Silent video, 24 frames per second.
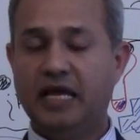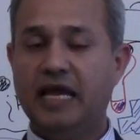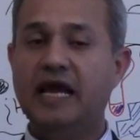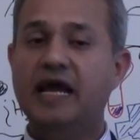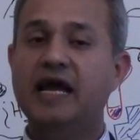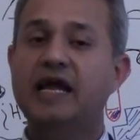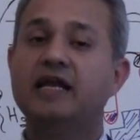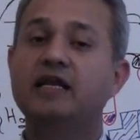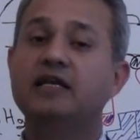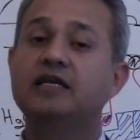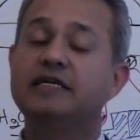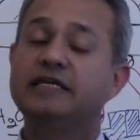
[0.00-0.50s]

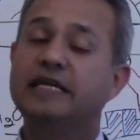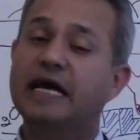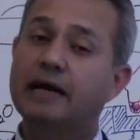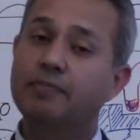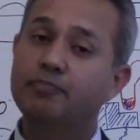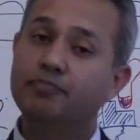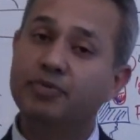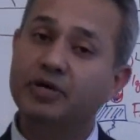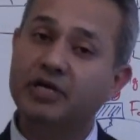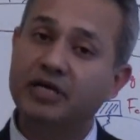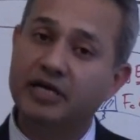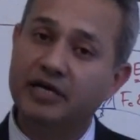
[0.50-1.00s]
and
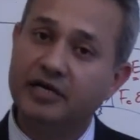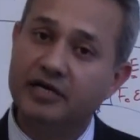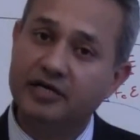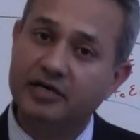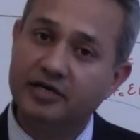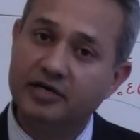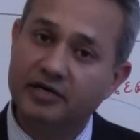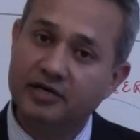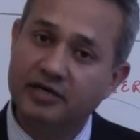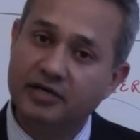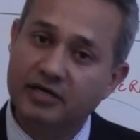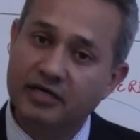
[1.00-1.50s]
dampen it
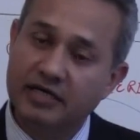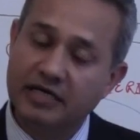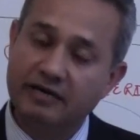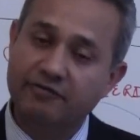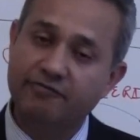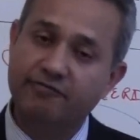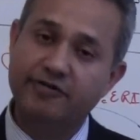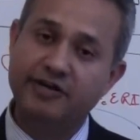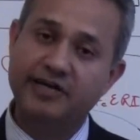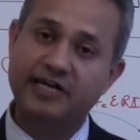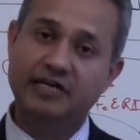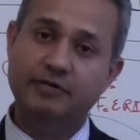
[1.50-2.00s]

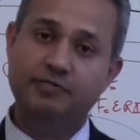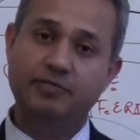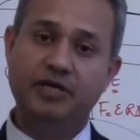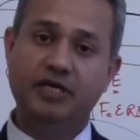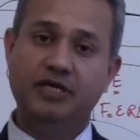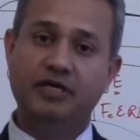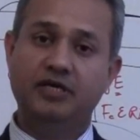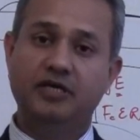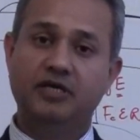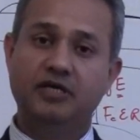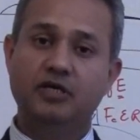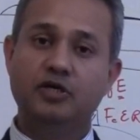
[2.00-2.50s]
if need
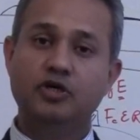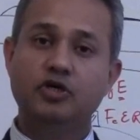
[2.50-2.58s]
be.